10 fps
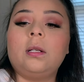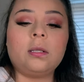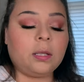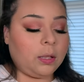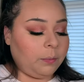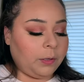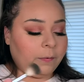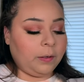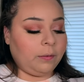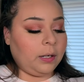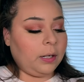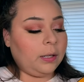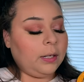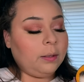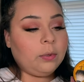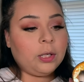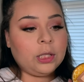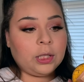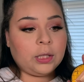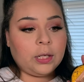take my favorite highlighting brush.
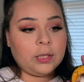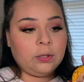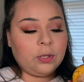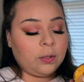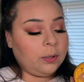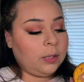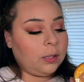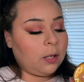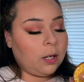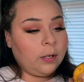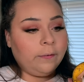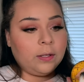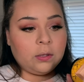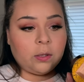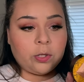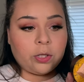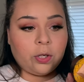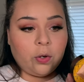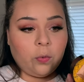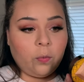And guys, you don't need a lot of this. So I'm just gonna
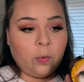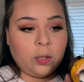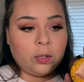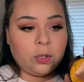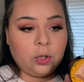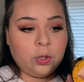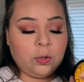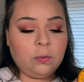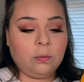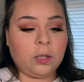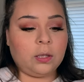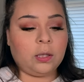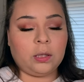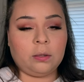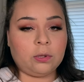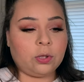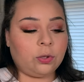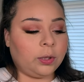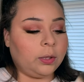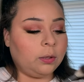go one, two, well, I think that was
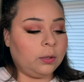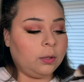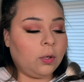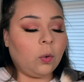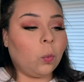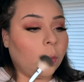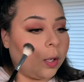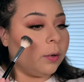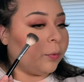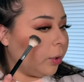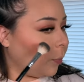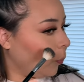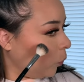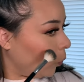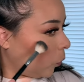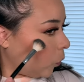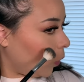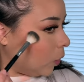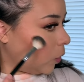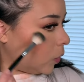three, whatever.
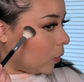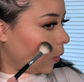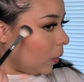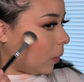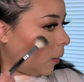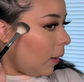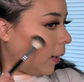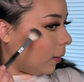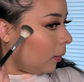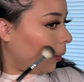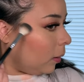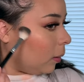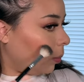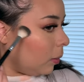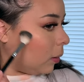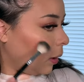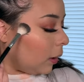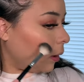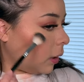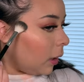And just start lightly
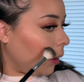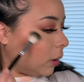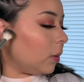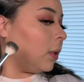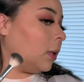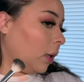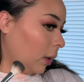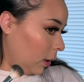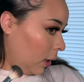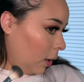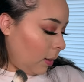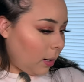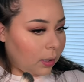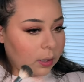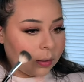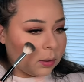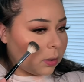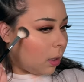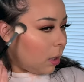applying that. And you see how it has